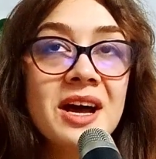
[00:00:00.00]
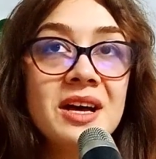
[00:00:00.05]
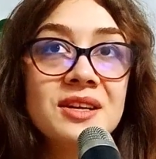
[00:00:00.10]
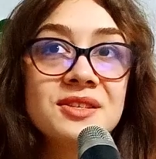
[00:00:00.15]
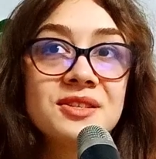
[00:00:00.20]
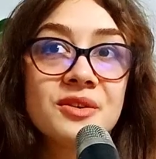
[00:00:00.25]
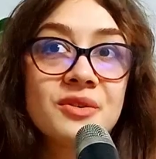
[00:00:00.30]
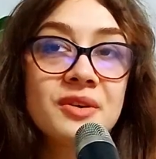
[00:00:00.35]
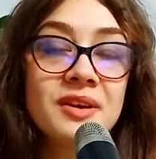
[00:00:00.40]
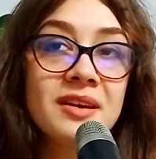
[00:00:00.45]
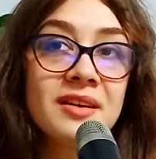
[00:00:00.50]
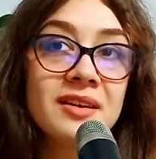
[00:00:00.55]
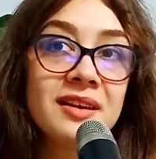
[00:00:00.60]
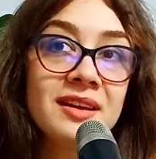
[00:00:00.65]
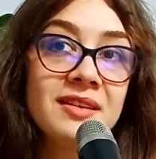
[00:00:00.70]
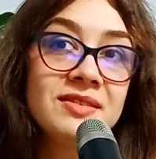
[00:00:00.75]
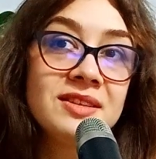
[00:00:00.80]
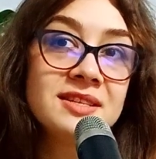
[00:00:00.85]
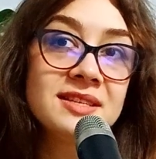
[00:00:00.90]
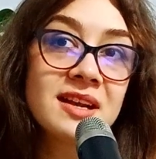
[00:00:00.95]
So
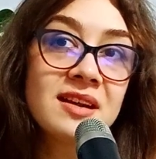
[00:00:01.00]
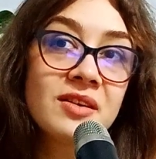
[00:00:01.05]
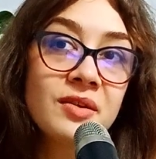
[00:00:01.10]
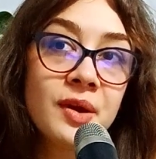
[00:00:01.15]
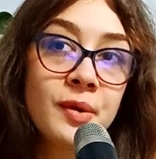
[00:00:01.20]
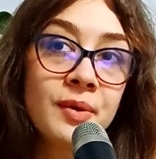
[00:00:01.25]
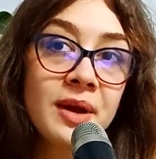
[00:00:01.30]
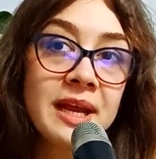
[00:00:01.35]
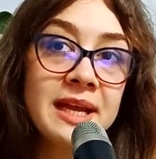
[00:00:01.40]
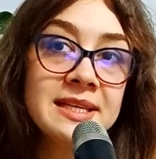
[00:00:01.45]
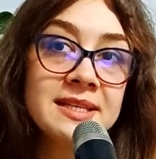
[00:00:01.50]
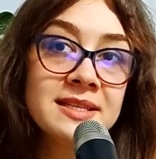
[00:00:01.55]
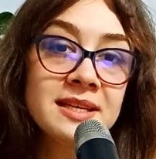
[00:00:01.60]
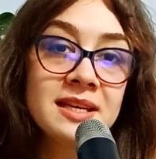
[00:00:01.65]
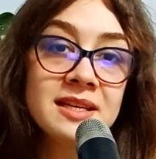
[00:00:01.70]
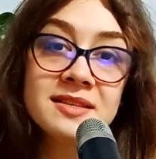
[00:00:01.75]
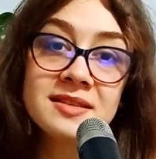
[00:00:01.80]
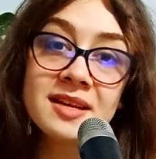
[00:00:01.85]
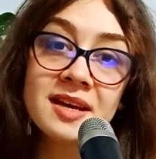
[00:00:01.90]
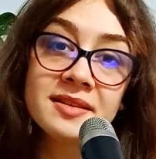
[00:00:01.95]
if the salary raise
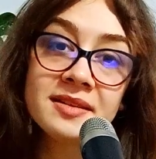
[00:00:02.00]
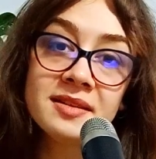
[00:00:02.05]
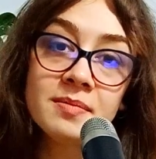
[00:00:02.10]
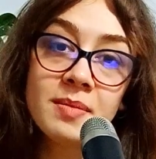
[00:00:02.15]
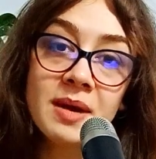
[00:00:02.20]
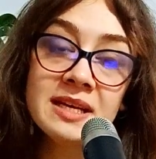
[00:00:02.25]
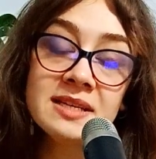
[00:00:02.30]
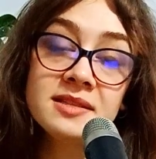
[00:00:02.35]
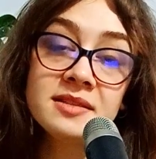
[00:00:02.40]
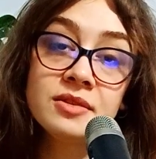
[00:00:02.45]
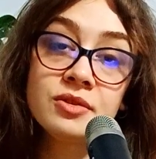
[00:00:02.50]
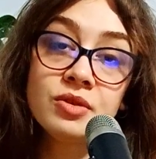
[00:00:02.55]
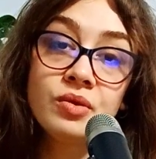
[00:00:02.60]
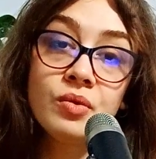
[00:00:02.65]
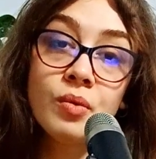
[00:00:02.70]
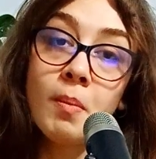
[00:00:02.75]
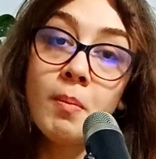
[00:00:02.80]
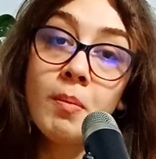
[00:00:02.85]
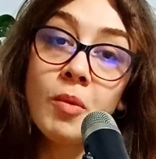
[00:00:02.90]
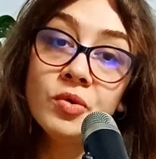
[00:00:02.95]
is not the best
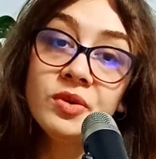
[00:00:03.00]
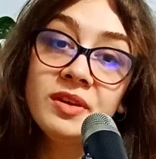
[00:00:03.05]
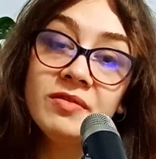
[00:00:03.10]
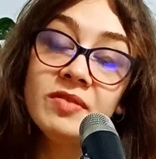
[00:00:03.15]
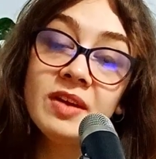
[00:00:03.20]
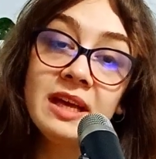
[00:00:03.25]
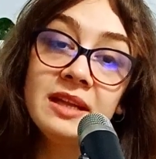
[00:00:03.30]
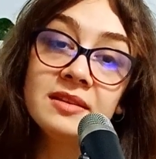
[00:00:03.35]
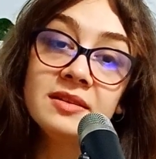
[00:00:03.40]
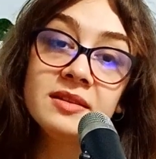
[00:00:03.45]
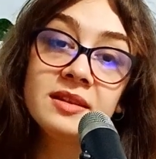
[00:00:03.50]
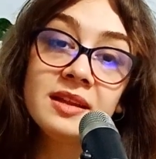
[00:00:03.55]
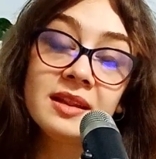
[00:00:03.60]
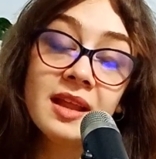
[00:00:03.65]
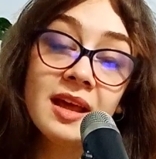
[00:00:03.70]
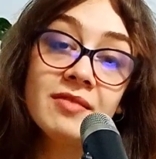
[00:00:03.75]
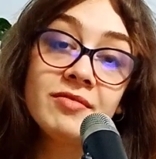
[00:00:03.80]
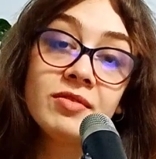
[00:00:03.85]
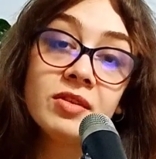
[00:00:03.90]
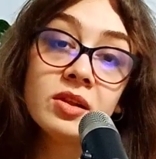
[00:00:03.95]
to motivate the
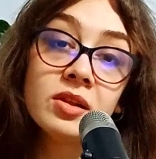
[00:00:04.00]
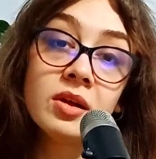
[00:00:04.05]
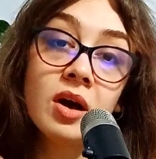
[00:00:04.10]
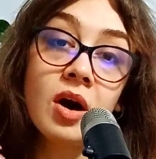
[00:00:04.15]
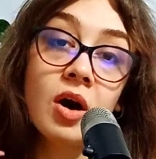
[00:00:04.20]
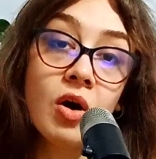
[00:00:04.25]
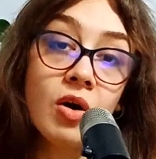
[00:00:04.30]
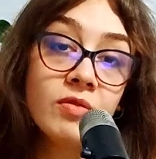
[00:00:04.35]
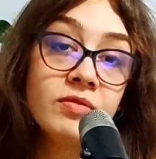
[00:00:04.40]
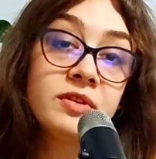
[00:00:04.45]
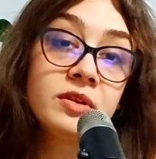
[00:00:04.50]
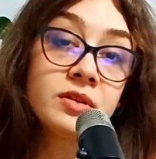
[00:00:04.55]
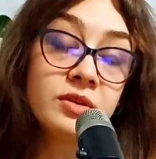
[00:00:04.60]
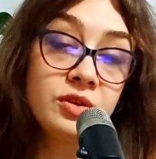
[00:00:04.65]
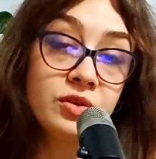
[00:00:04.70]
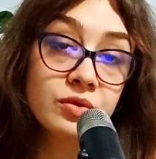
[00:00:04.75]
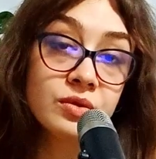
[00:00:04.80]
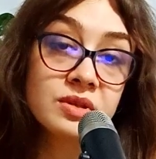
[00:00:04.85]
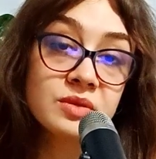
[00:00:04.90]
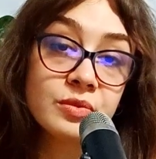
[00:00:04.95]
level of the
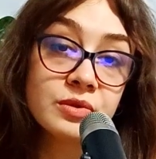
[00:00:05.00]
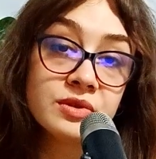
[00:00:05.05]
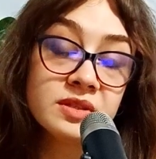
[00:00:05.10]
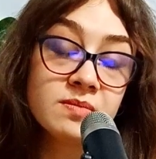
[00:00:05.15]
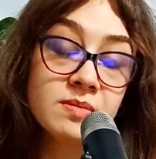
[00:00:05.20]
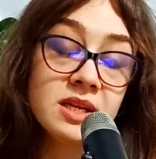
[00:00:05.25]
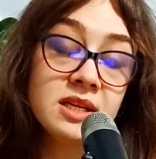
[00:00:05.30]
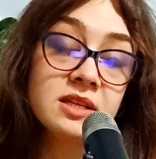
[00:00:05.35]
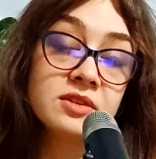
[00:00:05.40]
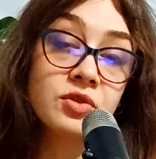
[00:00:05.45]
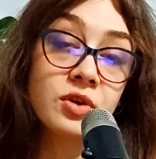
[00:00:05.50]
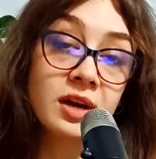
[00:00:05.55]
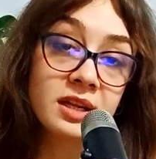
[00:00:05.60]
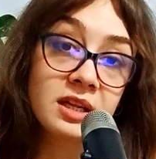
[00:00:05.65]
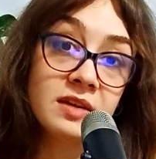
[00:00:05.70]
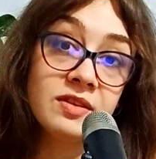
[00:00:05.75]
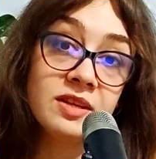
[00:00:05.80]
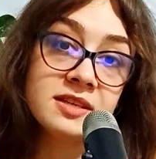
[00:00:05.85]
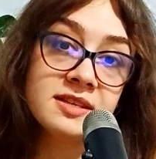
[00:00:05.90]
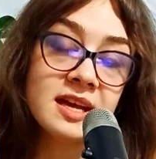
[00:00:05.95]
new responsibilities or
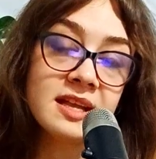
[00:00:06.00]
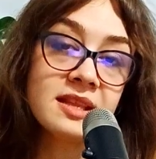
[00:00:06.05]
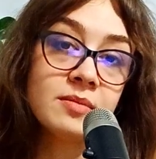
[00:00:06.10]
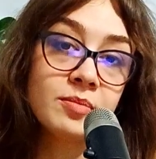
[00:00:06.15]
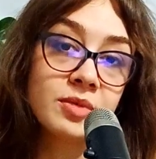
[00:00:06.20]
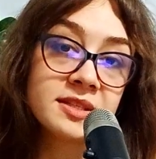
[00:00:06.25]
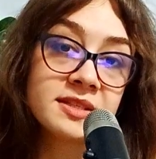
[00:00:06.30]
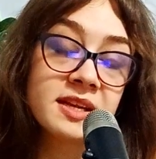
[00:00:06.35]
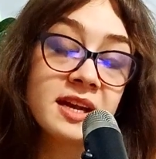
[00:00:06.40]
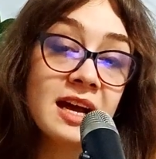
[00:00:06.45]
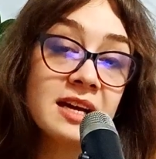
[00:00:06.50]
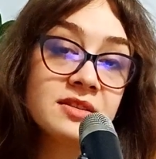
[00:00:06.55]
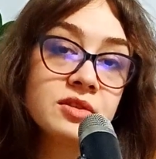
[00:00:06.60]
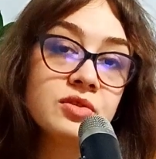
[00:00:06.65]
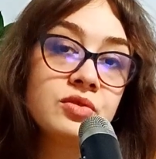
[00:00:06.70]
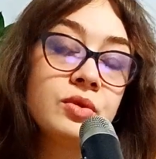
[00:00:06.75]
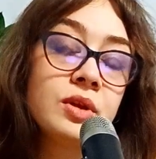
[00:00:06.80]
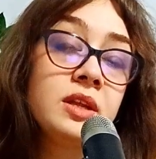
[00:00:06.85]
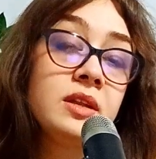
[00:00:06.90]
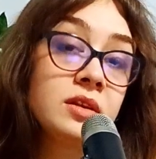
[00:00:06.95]
activities that the person has to
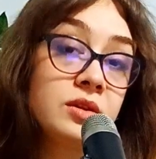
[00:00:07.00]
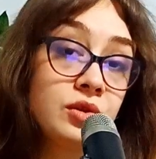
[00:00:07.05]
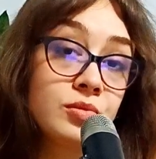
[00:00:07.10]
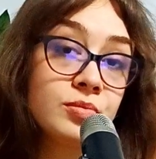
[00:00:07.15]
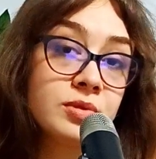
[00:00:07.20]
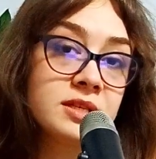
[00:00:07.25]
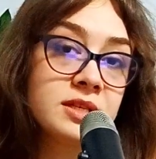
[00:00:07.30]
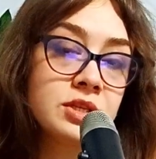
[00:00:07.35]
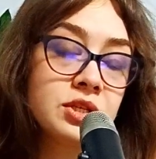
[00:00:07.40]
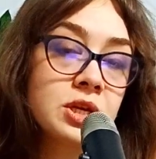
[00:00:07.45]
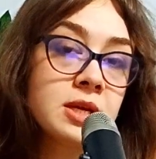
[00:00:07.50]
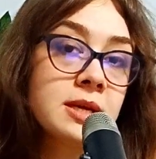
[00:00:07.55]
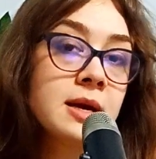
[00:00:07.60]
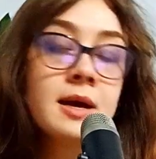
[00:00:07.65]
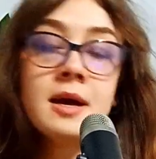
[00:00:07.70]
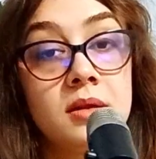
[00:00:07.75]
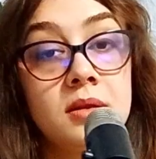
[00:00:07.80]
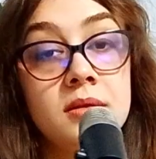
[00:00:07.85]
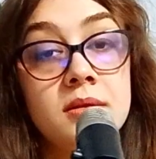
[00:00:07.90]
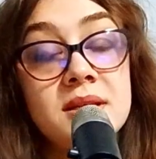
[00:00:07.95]
do in the new position,
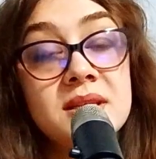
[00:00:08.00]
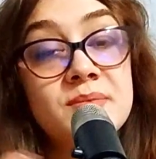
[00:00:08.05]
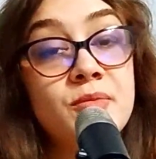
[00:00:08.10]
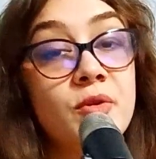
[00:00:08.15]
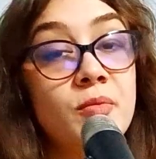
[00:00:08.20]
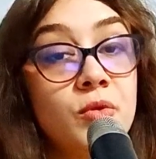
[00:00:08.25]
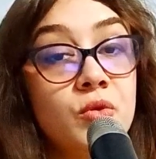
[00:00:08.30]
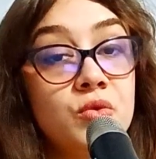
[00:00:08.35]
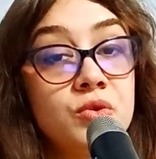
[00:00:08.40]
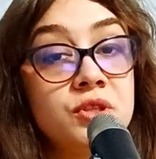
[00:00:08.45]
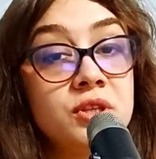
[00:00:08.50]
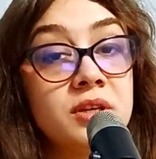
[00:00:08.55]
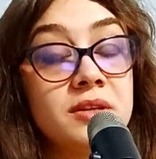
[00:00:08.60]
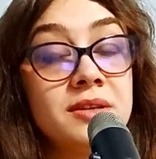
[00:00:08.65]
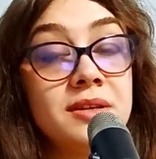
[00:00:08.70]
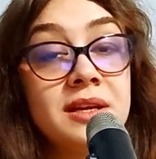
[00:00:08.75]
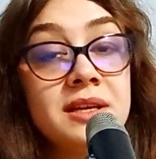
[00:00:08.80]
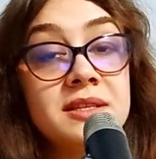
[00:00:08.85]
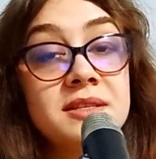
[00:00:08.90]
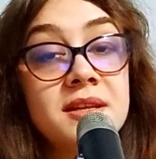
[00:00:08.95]
this
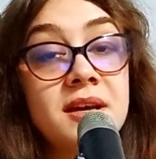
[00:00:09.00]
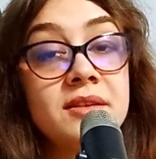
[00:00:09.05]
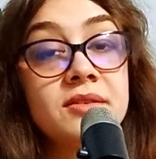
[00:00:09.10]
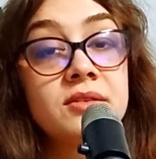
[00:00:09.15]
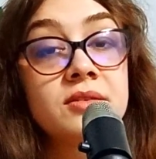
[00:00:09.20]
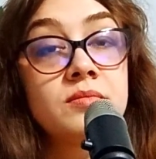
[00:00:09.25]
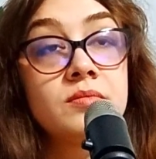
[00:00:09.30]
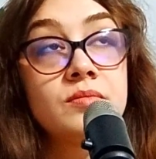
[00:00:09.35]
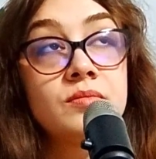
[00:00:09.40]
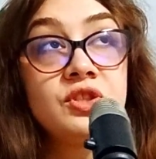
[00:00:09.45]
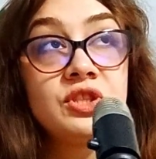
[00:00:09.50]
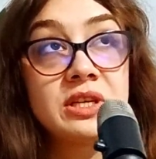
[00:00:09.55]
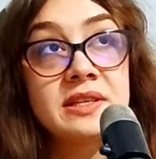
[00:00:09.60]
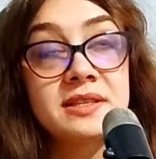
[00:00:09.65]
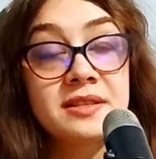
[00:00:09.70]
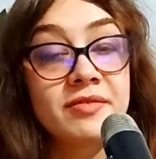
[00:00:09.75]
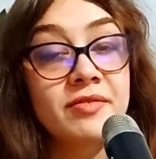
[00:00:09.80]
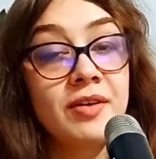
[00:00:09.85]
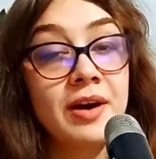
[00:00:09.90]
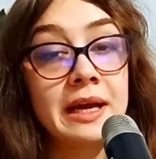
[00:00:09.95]
promotion is not
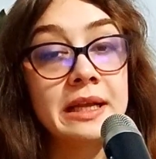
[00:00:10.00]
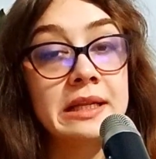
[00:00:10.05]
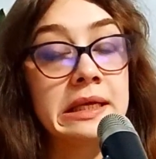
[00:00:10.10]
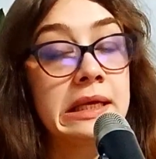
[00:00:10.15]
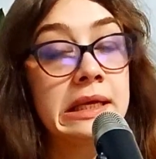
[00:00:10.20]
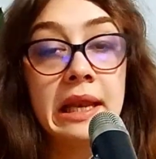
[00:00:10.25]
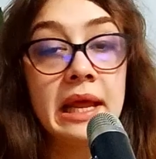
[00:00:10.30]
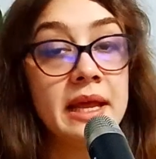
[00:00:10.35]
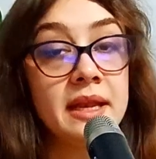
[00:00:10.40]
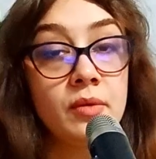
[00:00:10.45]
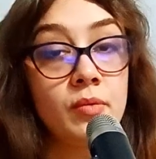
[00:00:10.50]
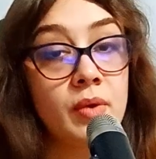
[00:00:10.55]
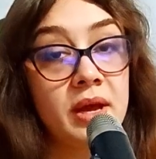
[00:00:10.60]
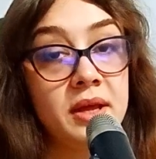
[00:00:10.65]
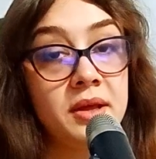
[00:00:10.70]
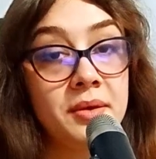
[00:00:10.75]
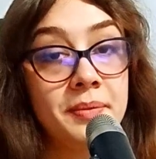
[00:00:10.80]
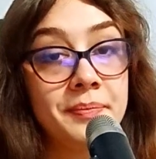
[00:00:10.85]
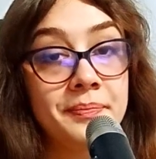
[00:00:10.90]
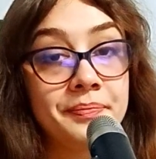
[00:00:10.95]
justified in any
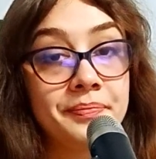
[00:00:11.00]
way.